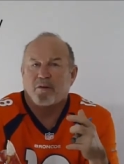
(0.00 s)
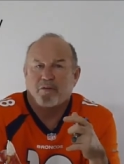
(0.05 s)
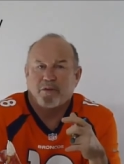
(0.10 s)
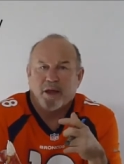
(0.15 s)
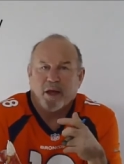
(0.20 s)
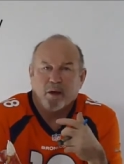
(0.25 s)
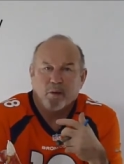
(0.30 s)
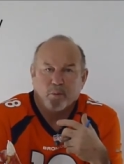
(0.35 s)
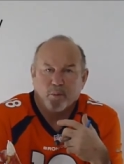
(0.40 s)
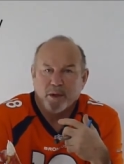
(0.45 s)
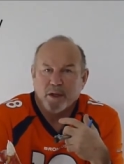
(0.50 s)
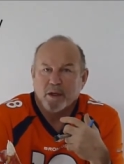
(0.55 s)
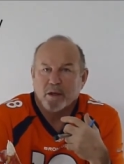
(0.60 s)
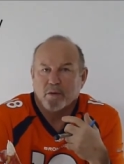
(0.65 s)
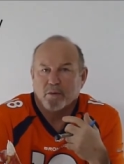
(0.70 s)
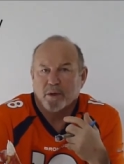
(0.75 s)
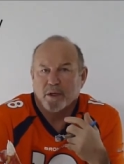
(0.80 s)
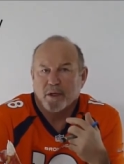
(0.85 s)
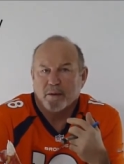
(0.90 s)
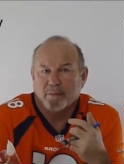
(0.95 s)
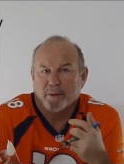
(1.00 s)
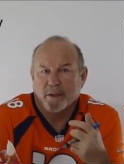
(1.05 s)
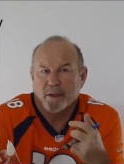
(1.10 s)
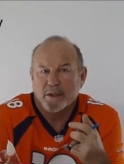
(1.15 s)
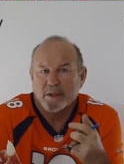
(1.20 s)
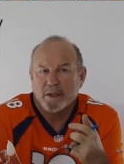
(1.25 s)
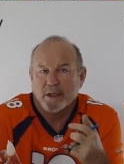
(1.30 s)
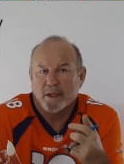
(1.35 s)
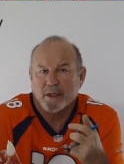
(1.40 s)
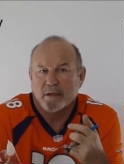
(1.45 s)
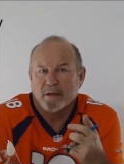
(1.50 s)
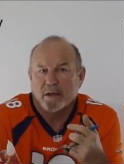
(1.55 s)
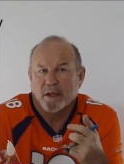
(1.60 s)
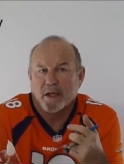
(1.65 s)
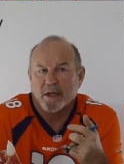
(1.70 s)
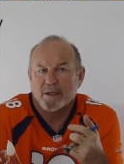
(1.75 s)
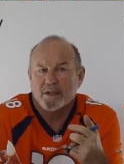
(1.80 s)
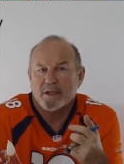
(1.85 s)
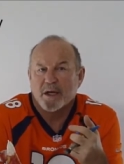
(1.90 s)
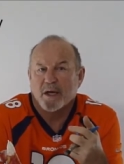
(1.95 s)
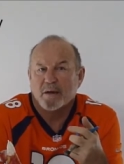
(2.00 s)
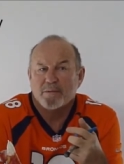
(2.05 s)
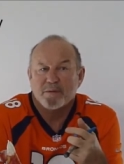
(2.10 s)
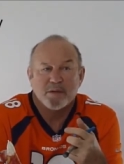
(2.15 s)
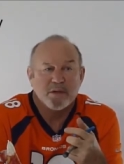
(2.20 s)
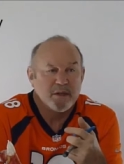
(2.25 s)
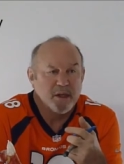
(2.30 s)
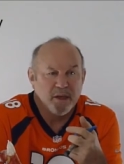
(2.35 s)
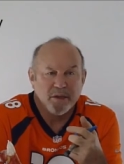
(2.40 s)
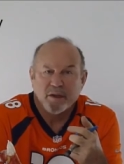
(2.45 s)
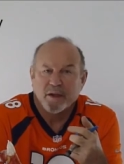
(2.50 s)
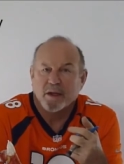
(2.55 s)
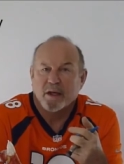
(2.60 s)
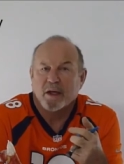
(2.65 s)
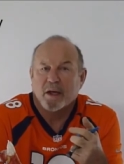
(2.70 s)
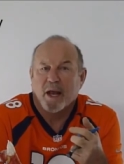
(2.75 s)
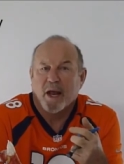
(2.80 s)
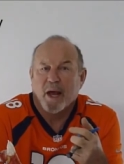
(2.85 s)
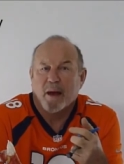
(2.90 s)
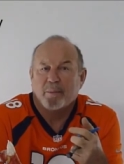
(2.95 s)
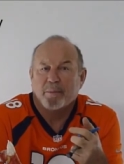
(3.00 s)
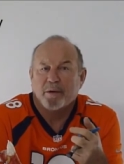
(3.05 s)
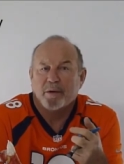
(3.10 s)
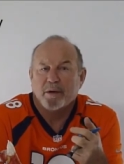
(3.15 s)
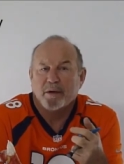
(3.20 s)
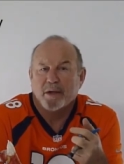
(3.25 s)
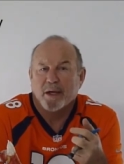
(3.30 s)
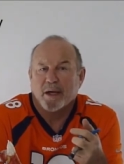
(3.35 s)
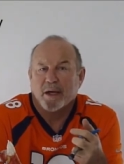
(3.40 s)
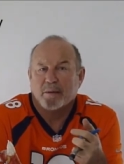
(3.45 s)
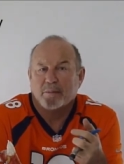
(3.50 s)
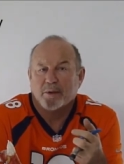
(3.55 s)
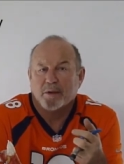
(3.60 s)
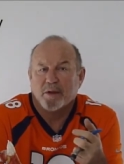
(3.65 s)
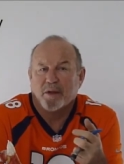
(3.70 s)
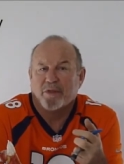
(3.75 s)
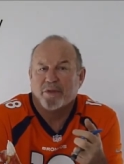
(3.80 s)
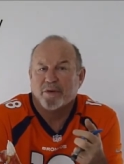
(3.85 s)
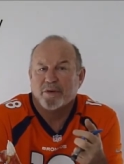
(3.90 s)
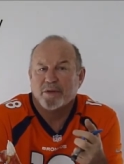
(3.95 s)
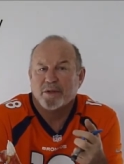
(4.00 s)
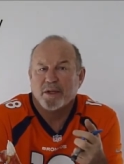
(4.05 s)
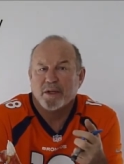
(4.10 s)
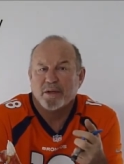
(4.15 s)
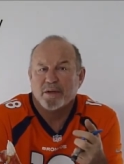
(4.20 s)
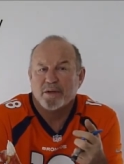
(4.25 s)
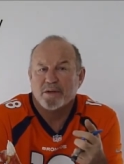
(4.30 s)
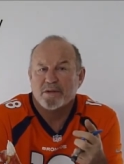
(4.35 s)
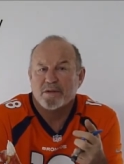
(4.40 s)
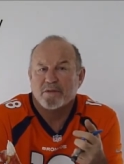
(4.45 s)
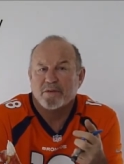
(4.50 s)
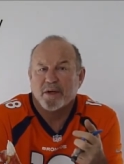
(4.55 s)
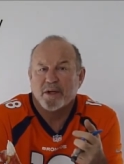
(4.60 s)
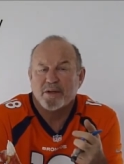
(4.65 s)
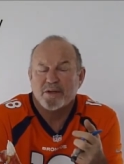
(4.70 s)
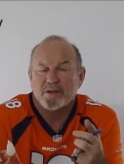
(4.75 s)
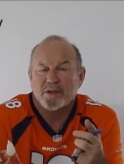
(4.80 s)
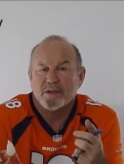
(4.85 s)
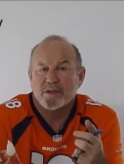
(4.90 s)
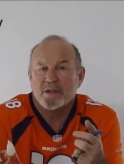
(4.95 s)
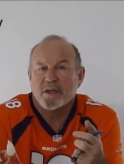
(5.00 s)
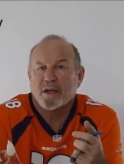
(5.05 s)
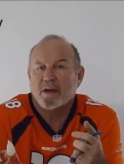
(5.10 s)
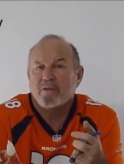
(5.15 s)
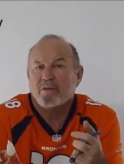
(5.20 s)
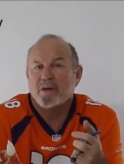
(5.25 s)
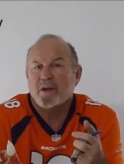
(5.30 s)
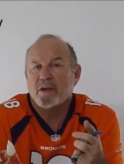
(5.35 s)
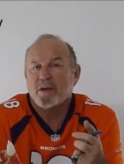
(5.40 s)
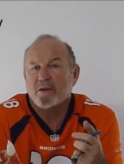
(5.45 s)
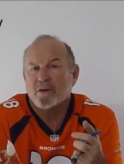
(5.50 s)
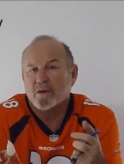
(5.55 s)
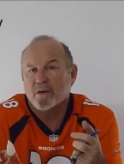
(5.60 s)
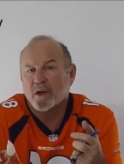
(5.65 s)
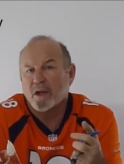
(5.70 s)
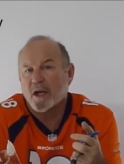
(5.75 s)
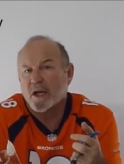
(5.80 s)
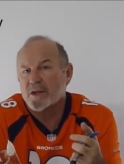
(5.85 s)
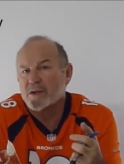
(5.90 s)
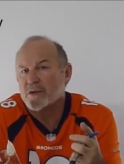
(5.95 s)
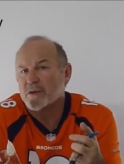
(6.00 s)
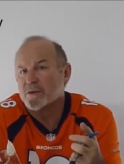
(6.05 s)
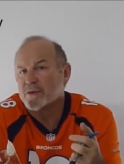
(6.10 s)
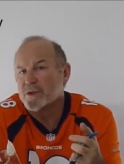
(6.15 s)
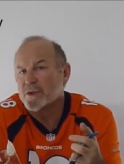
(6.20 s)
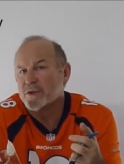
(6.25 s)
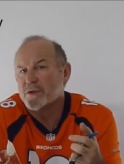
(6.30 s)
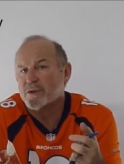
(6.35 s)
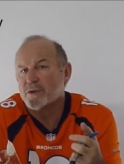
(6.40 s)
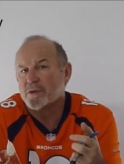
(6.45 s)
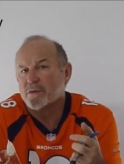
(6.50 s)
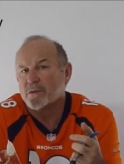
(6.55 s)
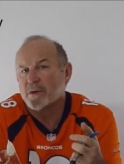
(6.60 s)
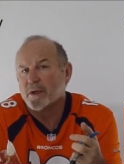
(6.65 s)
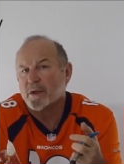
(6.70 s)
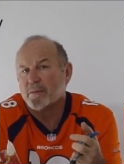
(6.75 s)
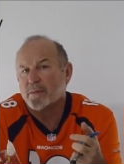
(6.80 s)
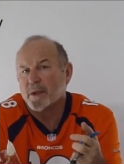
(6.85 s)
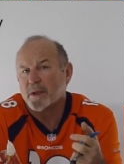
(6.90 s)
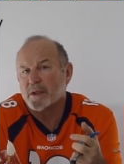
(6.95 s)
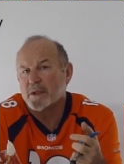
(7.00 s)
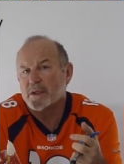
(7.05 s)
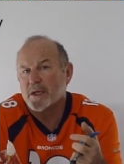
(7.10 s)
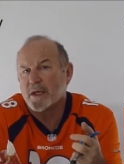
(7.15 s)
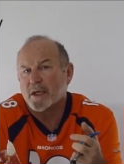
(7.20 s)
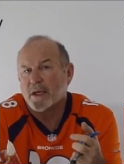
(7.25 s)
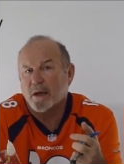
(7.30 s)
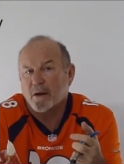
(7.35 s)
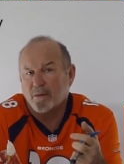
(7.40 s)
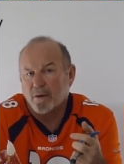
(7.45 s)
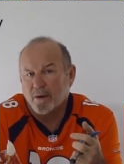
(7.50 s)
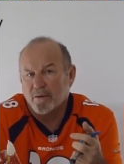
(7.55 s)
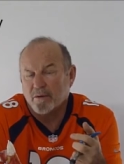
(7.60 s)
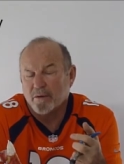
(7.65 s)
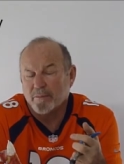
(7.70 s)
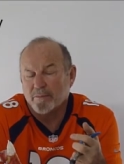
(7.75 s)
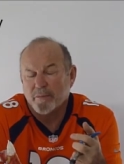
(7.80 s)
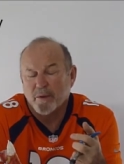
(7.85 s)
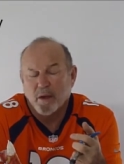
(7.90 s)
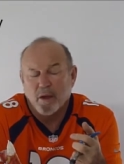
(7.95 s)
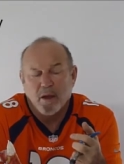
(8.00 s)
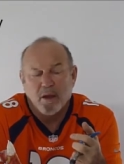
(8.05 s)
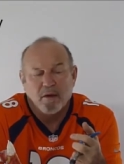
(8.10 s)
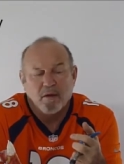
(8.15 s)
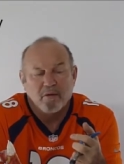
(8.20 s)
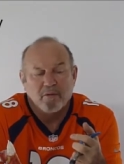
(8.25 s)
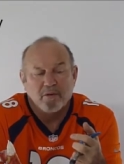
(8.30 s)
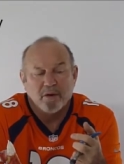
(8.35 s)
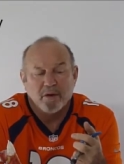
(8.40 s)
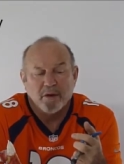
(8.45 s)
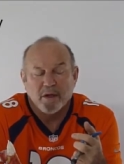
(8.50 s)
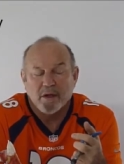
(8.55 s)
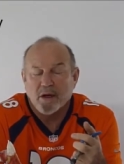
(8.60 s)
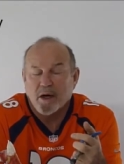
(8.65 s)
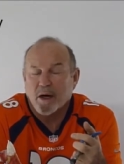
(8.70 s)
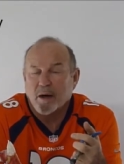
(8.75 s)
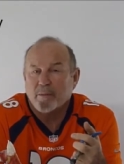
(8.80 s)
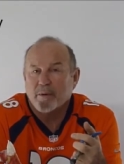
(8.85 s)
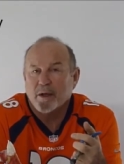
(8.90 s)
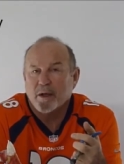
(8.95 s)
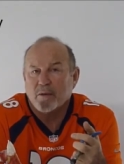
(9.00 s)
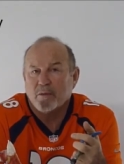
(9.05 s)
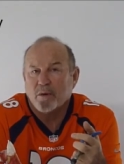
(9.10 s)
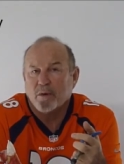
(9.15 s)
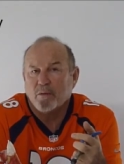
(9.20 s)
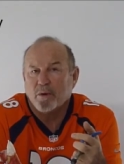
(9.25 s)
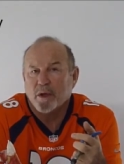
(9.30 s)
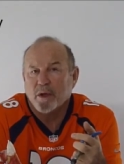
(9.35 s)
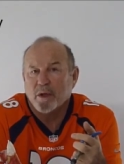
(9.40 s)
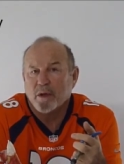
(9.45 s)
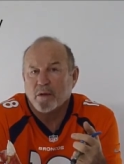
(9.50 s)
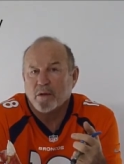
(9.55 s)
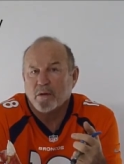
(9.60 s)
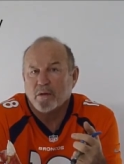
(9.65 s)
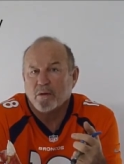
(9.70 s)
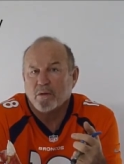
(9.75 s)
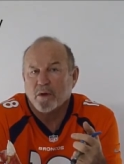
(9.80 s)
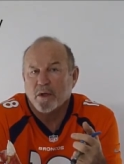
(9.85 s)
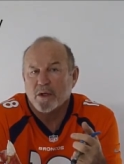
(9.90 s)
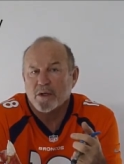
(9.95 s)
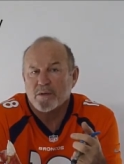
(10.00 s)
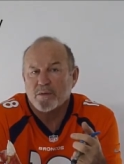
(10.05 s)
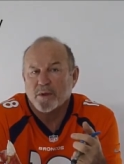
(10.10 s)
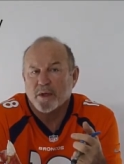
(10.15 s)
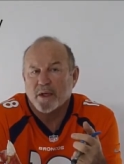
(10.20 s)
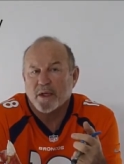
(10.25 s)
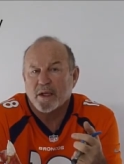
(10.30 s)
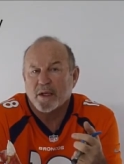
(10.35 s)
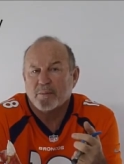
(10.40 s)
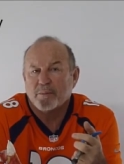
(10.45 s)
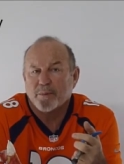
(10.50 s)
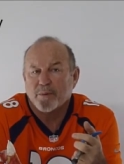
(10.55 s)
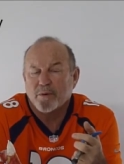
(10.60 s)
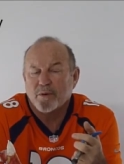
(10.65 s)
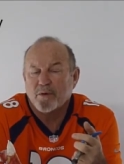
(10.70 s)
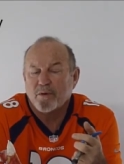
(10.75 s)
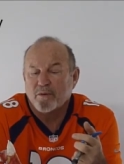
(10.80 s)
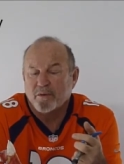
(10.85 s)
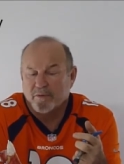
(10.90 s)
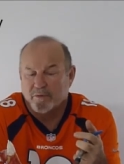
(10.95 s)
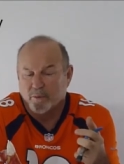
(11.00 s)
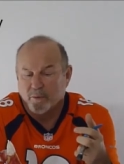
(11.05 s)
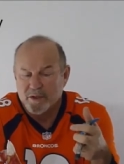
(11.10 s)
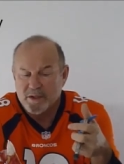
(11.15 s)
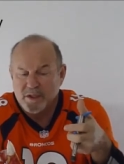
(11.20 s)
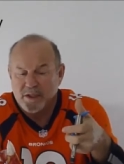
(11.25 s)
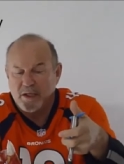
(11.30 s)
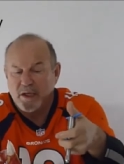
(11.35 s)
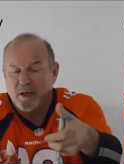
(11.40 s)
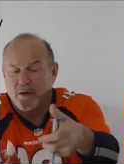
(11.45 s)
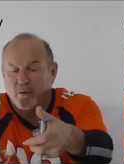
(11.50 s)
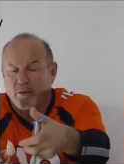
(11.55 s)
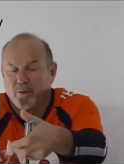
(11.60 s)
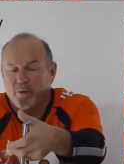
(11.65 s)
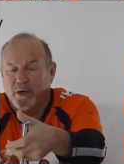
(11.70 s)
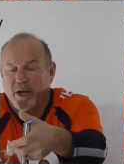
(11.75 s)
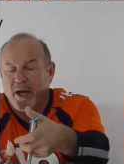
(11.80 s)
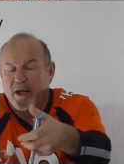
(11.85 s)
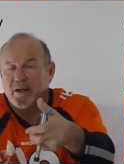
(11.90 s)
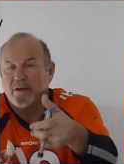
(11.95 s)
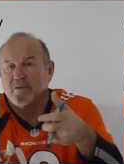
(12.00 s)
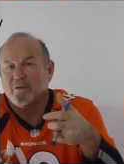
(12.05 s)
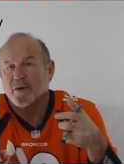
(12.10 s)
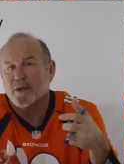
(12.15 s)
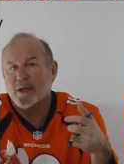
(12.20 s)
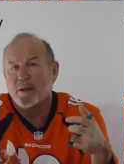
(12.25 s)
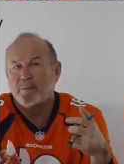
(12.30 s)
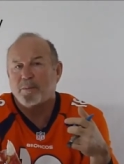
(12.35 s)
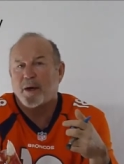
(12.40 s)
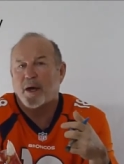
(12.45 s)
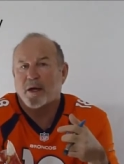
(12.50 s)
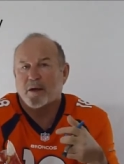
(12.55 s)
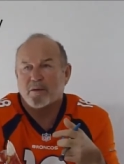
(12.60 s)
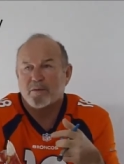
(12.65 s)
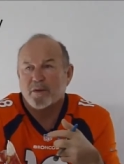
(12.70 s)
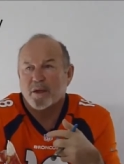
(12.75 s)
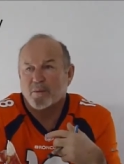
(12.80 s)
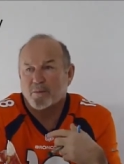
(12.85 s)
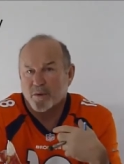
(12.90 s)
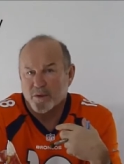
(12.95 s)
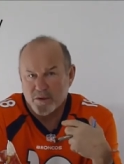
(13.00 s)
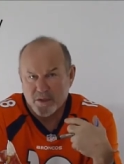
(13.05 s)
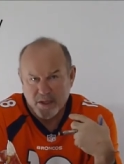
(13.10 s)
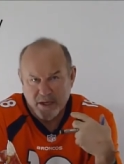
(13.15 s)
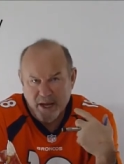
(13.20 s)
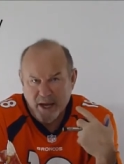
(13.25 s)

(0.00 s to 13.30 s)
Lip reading: of that we can rehabilitate. A lot of times nothing can happen, and the animal at 13 years of age doesn't have any neurological tissue to rehabilitate. However, very commonly what we can do is we can improve. If we see a reactive reading pattern, then there's an